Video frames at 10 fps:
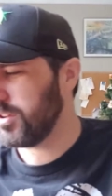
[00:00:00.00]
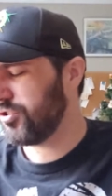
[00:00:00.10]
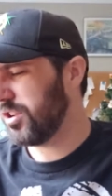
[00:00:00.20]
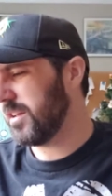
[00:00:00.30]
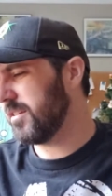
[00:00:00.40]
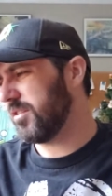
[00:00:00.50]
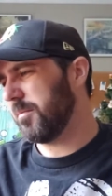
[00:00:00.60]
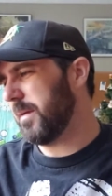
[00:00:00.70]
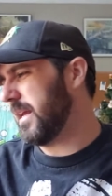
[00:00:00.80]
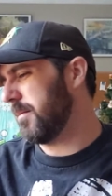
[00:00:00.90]
and the cheese and the
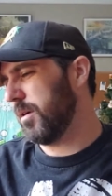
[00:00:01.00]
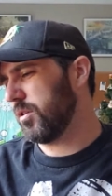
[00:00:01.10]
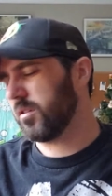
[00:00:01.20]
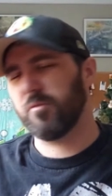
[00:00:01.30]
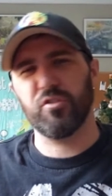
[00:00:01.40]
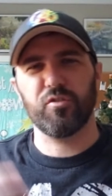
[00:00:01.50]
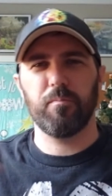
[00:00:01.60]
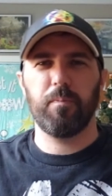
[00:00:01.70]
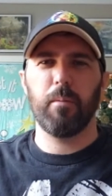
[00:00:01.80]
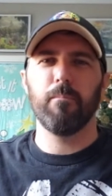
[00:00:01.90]
peanut butter just
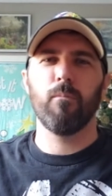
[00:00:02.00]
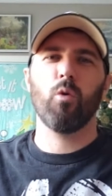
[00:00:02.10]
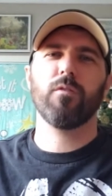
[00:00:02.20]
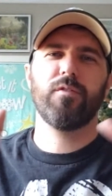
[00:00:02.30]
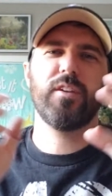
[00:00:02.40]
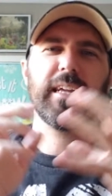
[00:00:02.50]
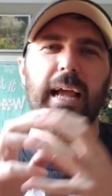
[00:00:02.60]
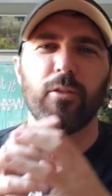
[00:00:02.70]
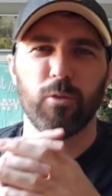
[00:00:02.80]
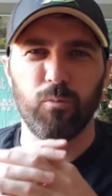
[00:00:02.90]
morph
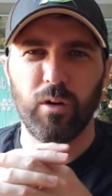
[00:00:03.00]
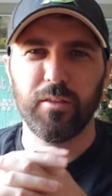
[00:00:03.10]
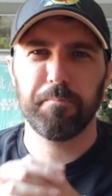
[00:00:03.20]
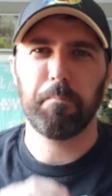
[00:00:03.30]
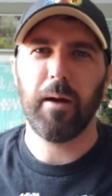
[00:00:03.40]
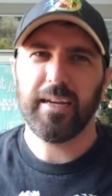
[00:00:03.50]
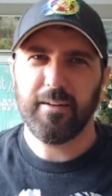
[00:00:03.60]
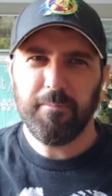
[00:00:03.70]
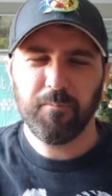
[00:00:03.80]
together in one bite.